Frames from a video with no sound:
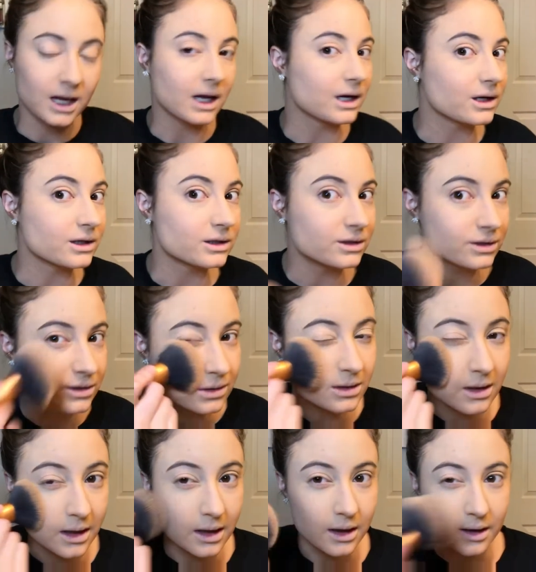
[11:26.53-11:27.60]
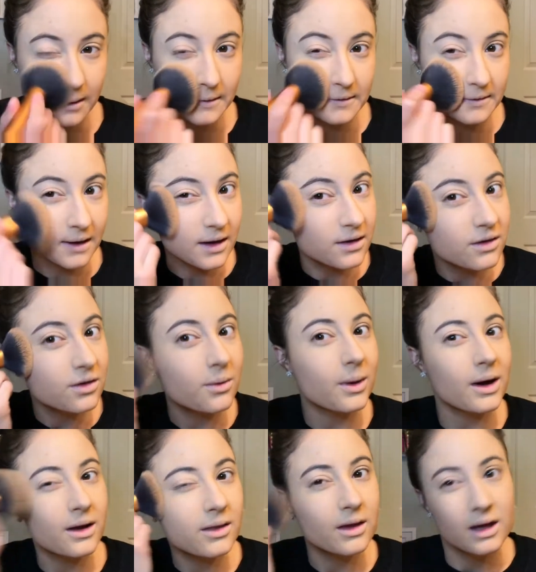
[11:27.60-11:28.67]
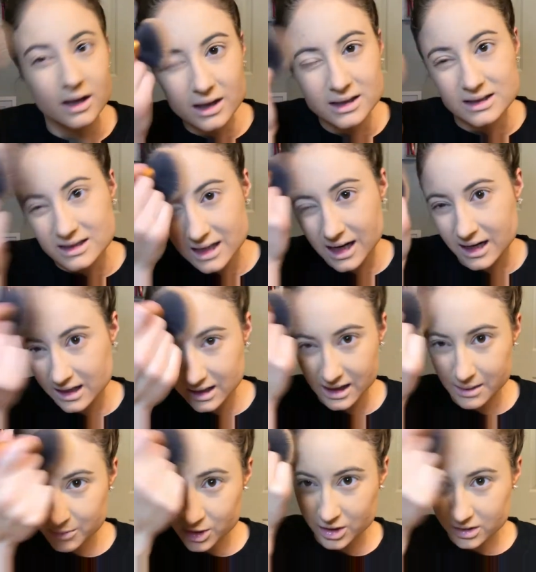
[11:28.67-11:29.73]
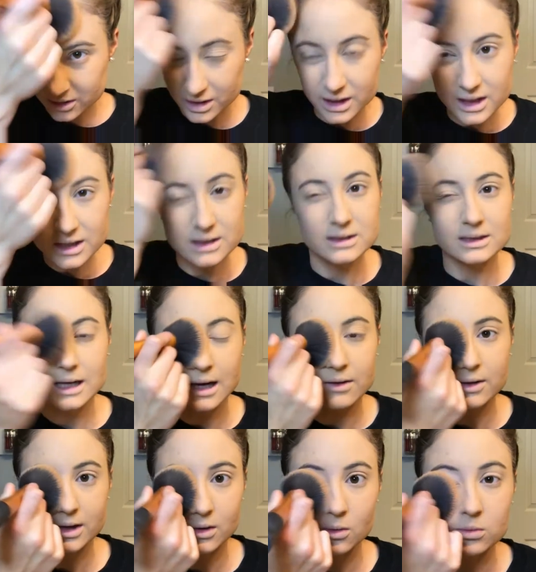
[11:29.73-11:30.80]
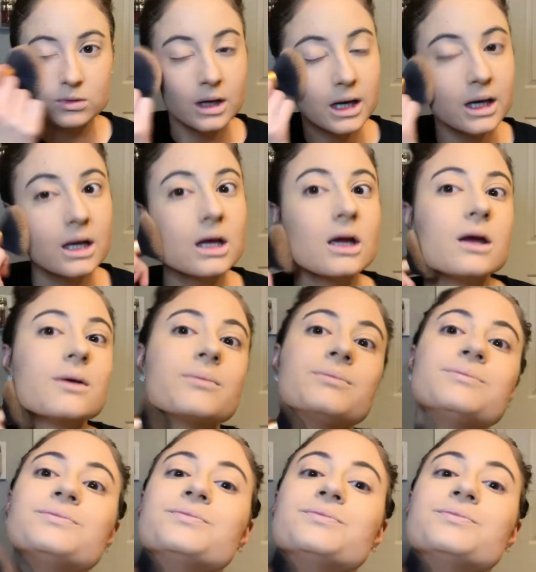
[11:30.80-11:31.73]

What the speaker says: And it is like a good scent to it. Like, it's not chemically, it's not like Old Lady.